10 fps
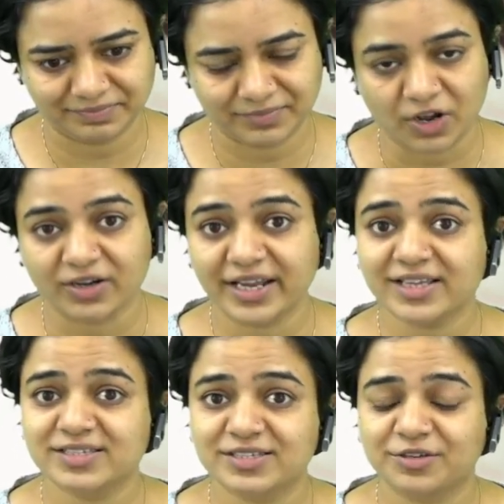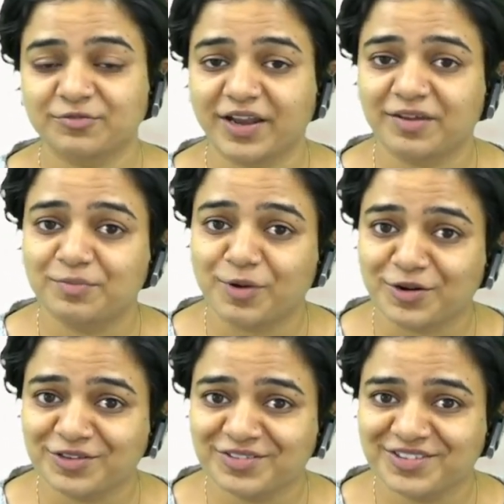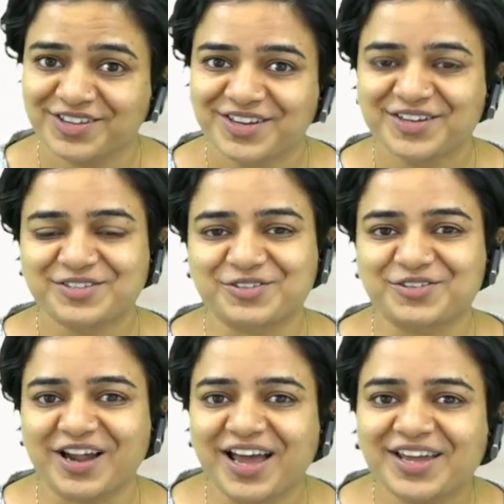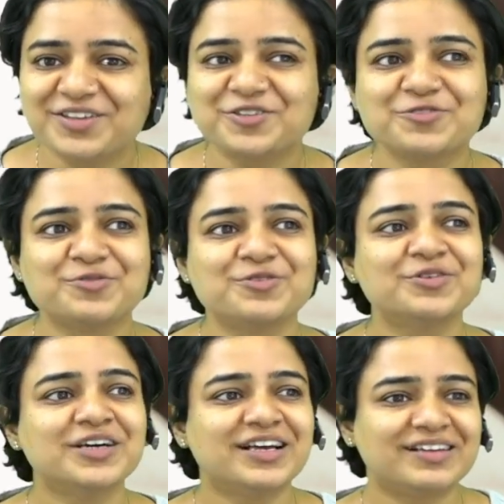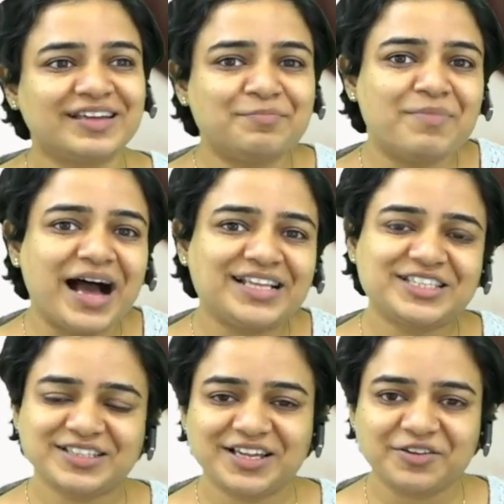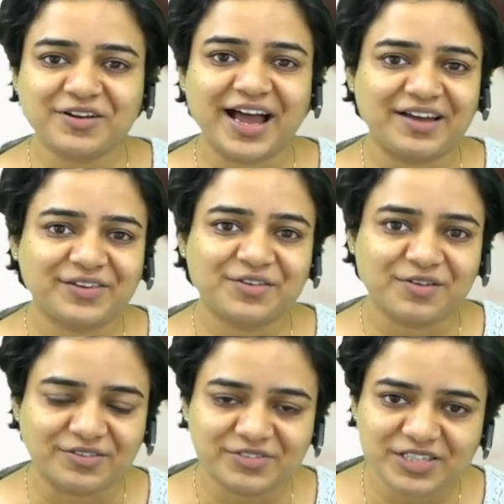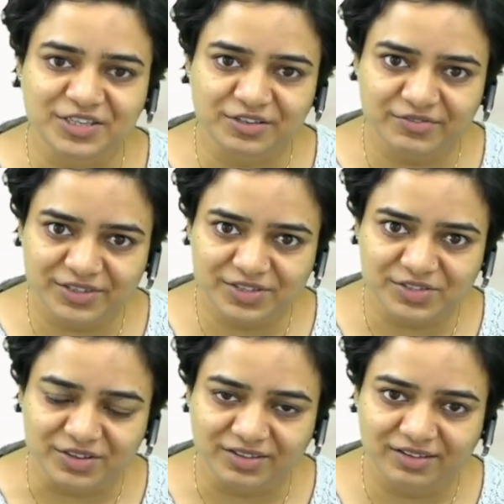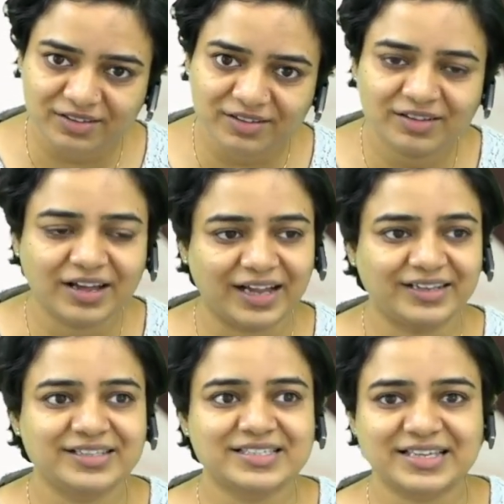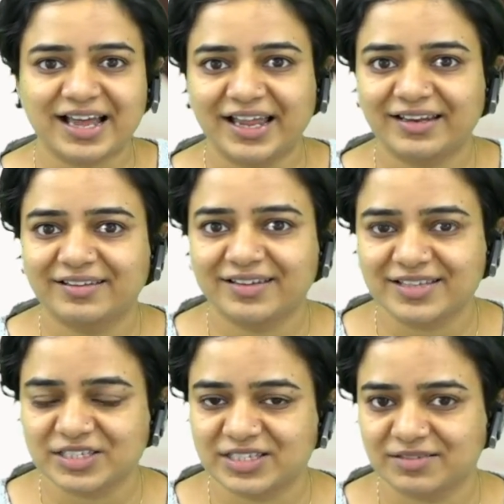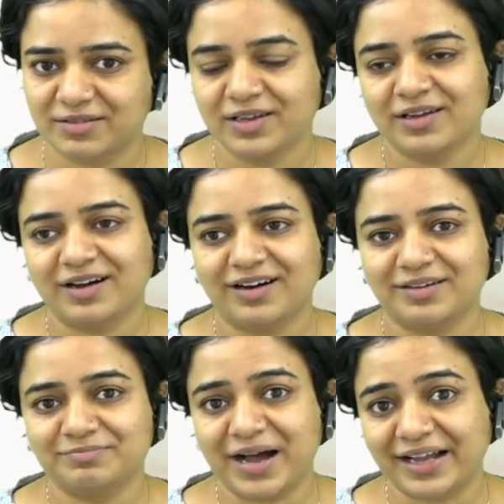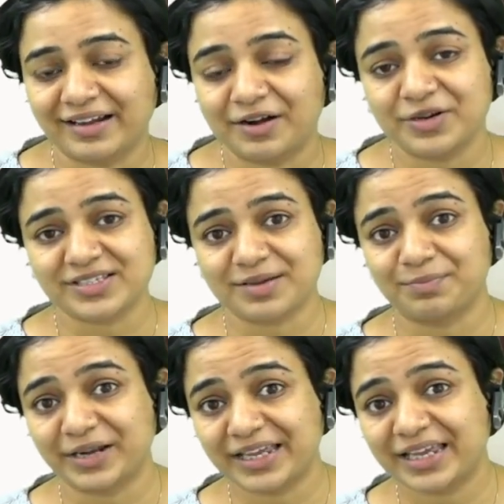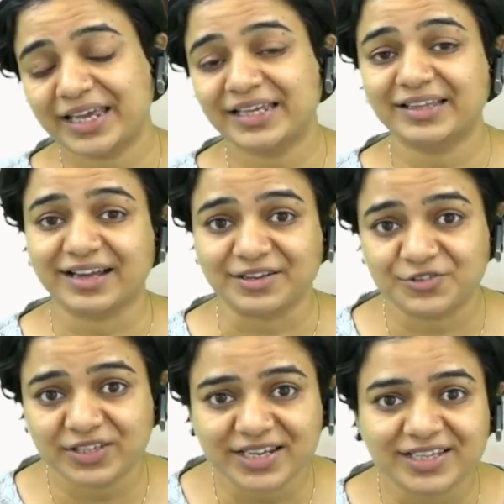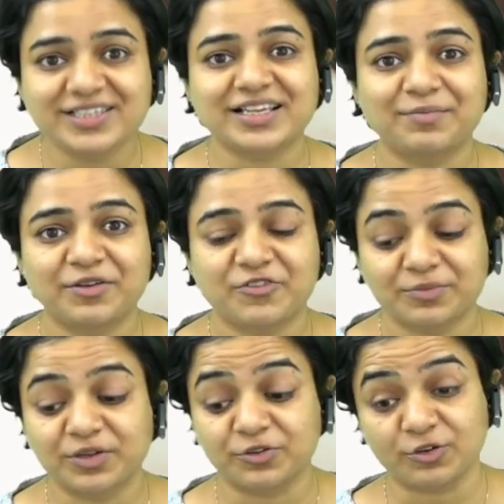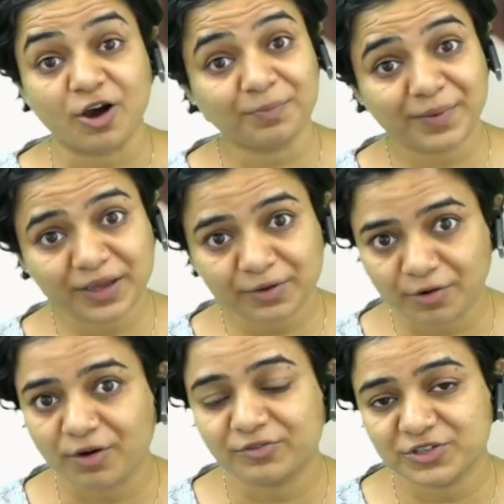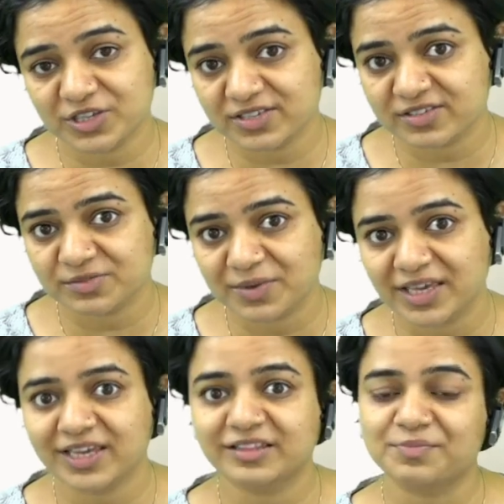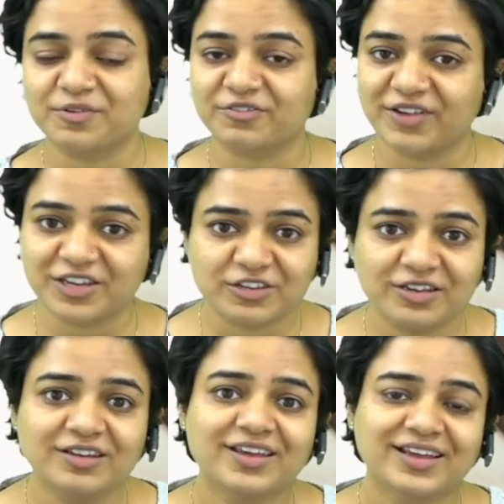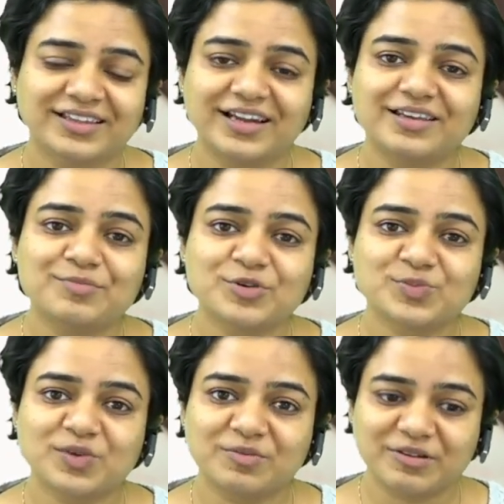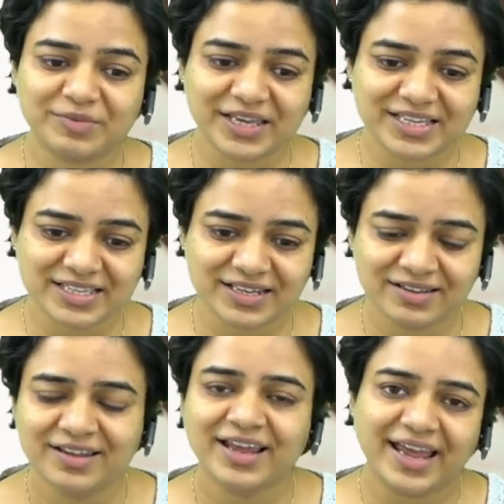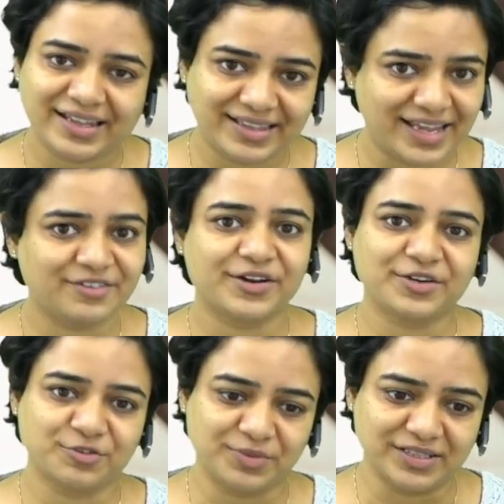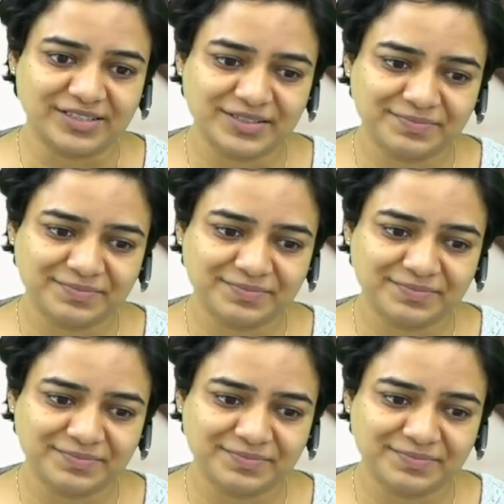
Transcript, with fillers: Context, very important. So try to imagine that you're having a conversation with this author, understand his uh, background, his upbringing, the country that he's coming from, the topic on which he's speaking, the profession that he most probably is in, and then try to build.